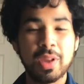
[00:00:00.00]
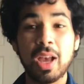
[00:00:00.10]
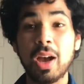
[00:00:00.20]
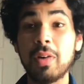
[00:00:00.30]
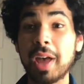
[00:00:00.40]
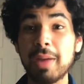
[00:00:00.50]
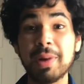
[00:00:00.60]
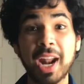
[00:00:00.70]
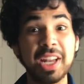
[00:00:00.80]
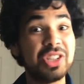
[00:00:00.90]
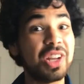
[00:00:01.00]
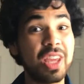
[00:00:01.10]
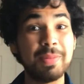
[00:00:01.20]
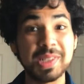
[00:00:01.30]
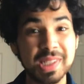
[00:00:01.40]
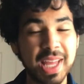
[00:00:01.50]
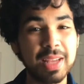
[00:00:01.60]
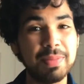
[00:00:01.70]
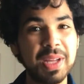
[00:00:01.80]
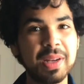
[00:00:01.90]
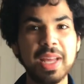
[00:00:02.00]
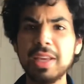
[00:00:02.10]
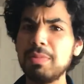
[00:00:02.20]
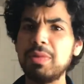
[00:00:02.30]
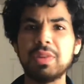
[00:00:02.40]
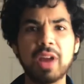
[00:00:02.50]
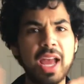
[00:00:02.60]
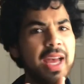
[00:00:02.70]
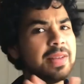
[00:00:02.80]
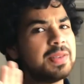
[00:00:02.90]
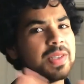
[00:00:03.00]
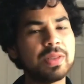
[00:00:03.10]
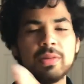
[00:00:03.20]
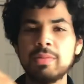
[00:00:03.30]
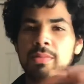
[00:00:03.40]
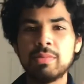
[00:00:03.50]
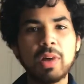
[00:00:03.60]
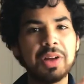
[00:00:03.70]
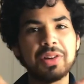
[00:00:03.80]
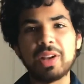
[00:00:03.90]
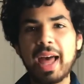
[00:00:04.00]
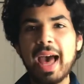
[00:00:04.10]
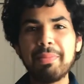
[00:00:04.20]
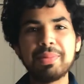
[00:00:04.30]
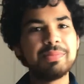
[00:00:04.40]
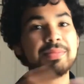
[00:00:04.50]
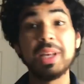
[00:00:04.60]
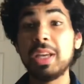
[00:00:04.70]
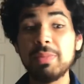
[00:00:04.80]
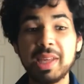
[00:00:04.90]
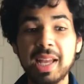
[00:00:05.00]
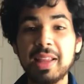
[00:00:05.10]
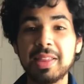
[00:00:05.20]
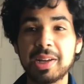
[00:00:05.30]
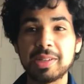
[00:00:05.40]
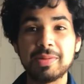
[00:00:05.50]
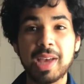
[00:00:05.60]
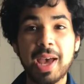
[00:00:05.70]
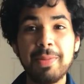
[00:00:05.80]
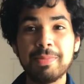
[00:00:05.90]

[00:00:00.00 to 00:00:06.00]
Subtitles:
Okay, but I need you to keep a steady beat. It can be with your hands, on your lap, it can be anything, okay?